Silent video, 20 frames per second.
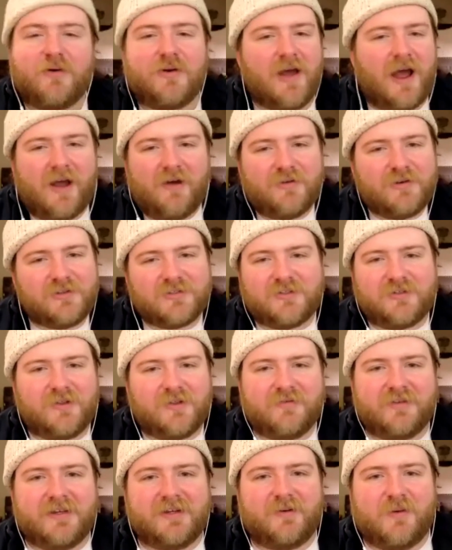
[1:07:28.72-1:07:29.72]
I would also
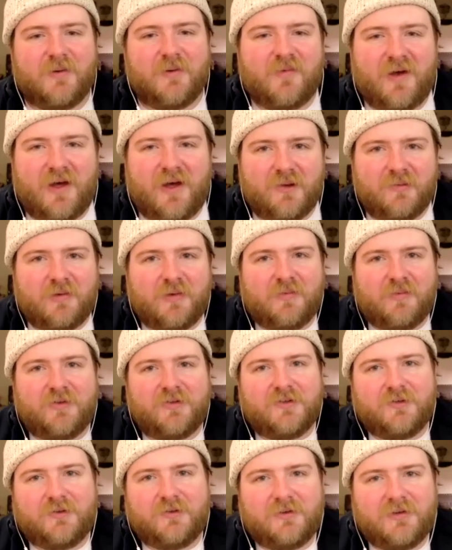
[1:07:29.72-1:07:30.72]
love to hear what other people
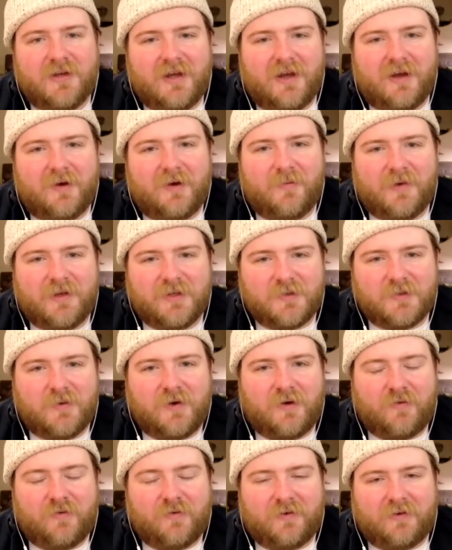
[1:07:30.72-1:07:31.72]
do as
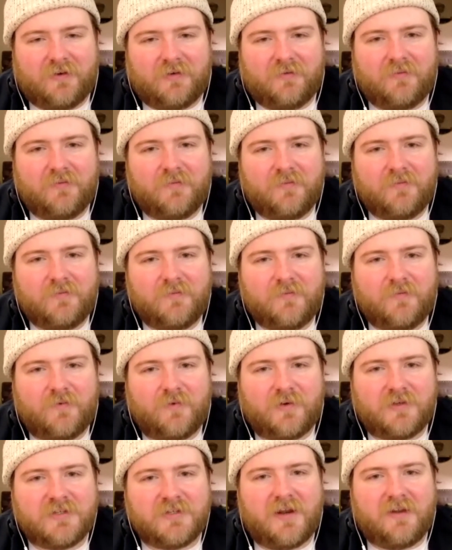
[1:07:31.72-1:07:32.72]
well for
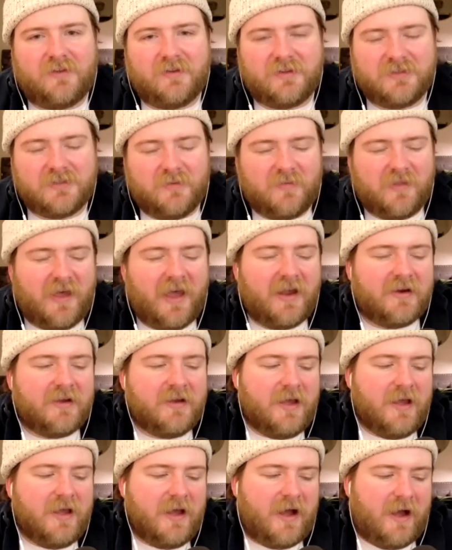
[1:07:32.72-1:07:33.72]
settling some of that
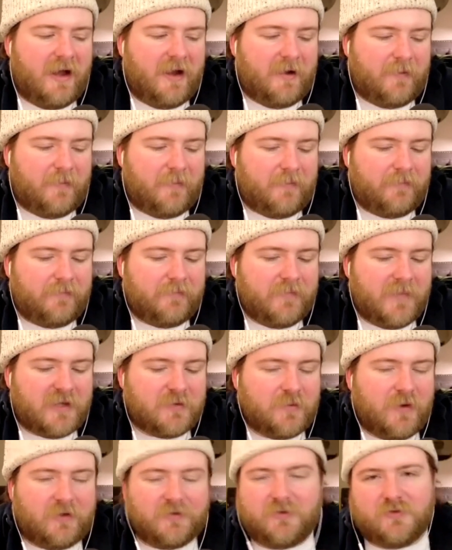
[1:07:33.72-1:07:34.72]

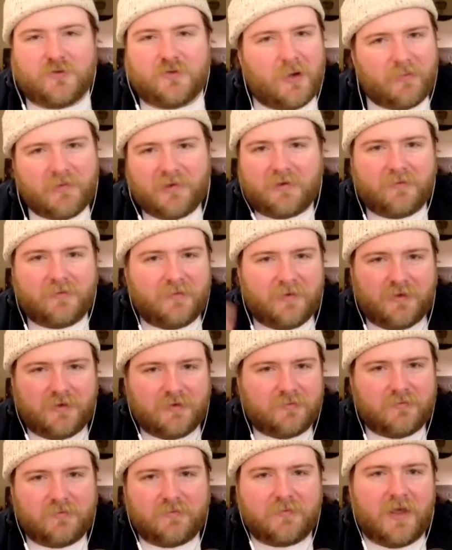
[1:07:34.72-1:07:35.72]
as well. So drop it in
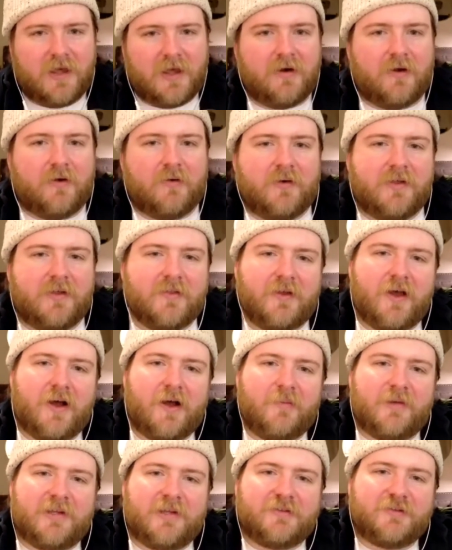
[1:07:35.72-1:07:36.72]
the I don't know in the
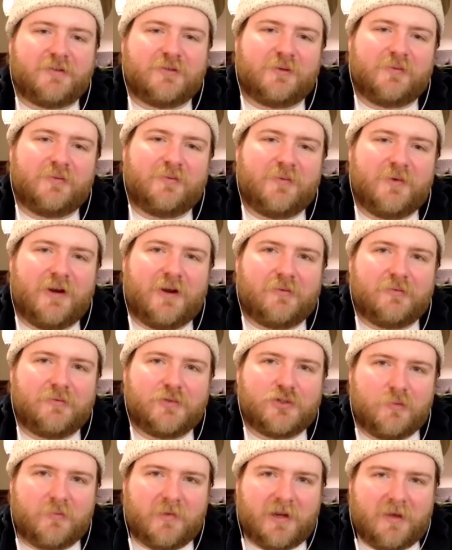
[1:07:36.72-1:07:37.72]
comments or
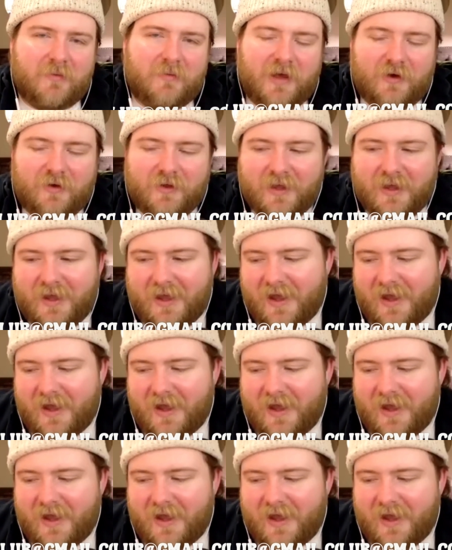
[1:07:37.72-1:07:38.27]
shoot me an email.